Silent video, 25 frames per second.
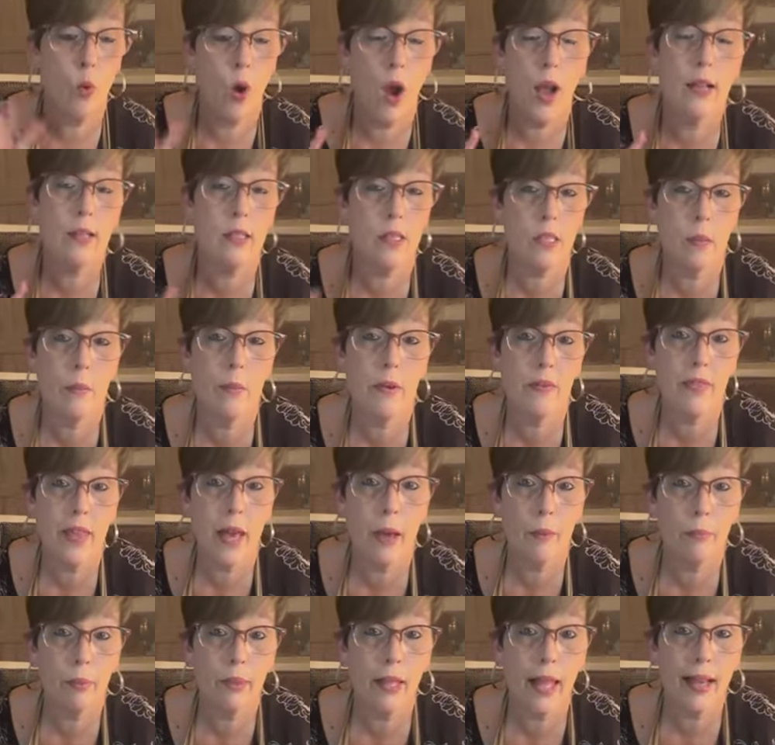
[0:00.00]
want some of
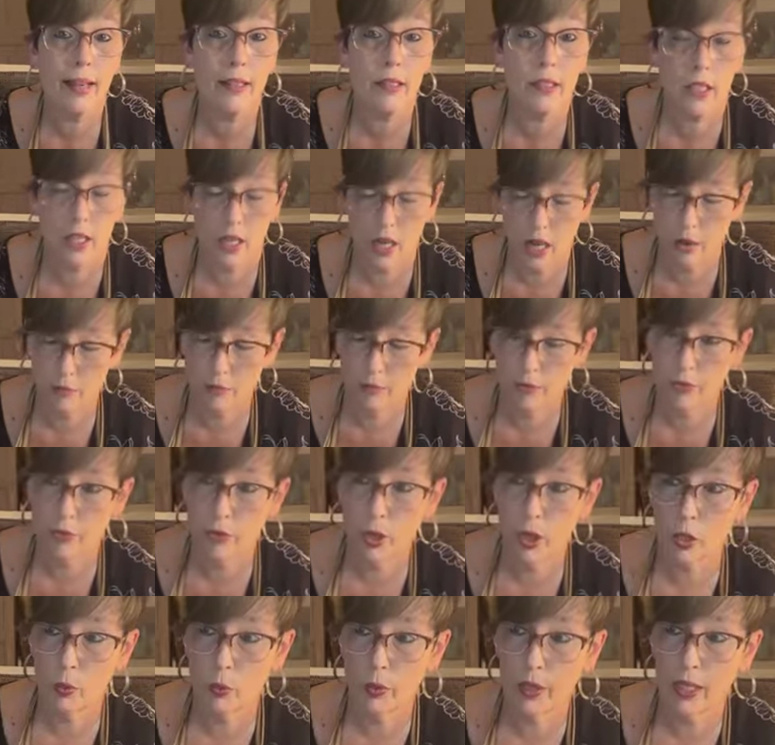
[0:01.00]
that black to come
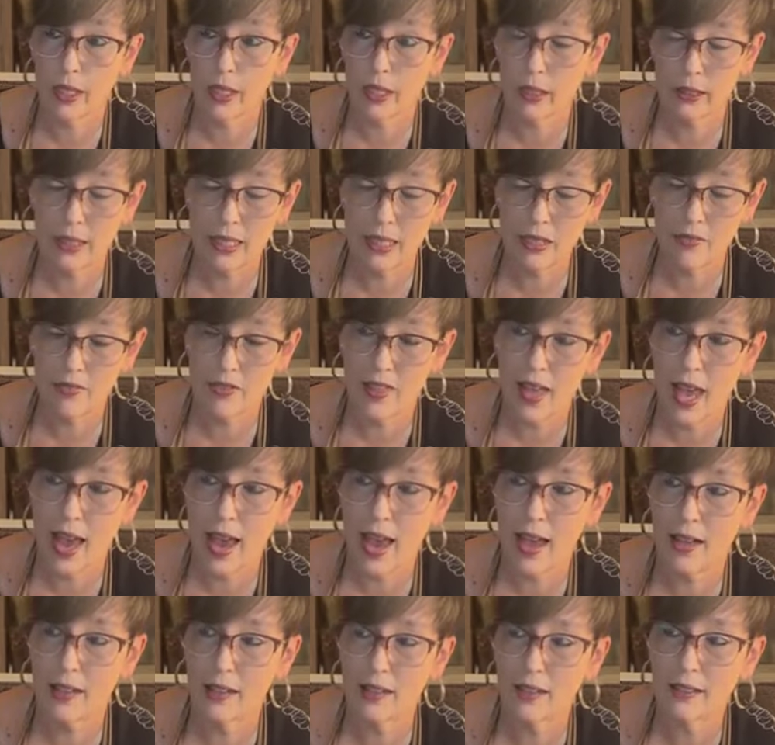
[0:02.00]
through. We're going to leave
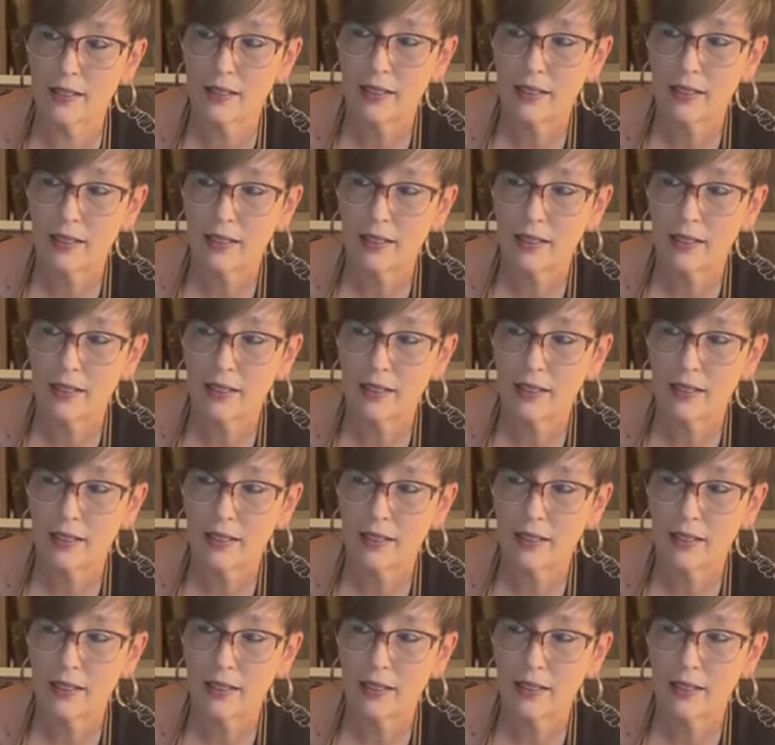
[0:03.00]
that.